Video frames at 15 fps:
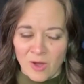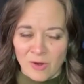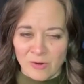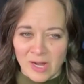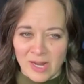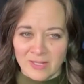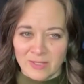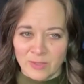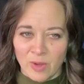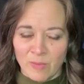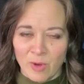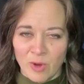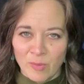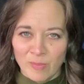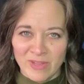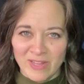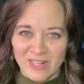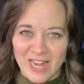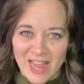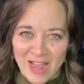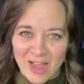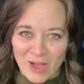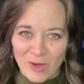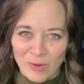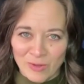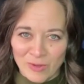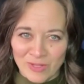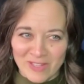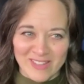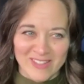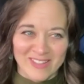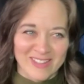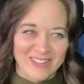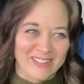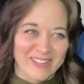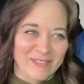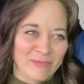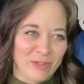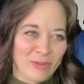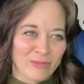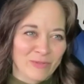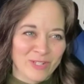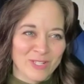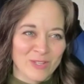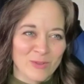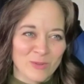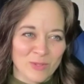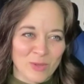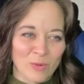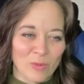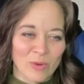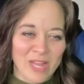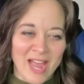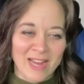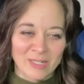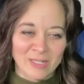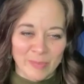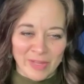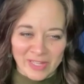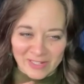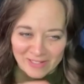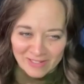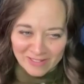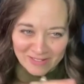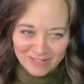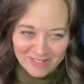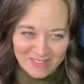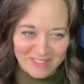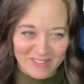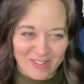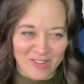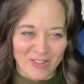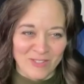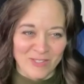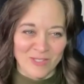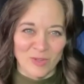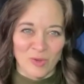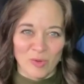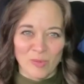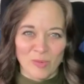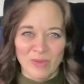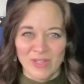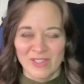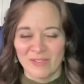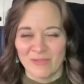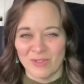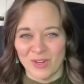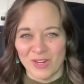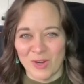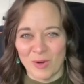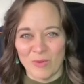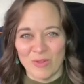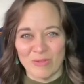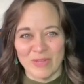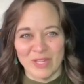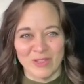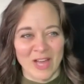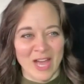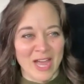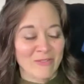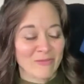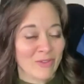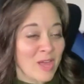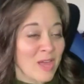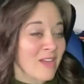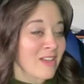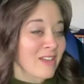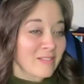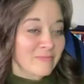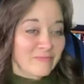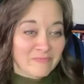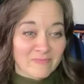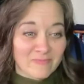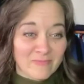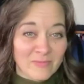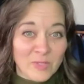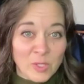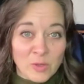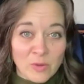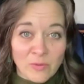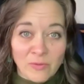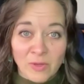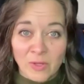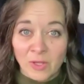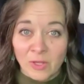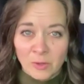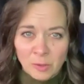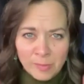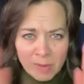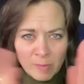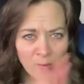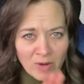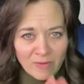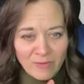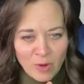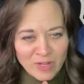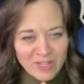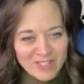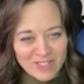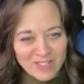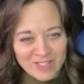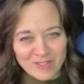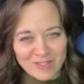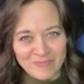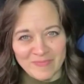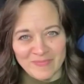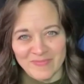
All right, so I'm hoping now, feel free to use the react button on Zoom if you're here with me live. Do you feel a little bit more focused?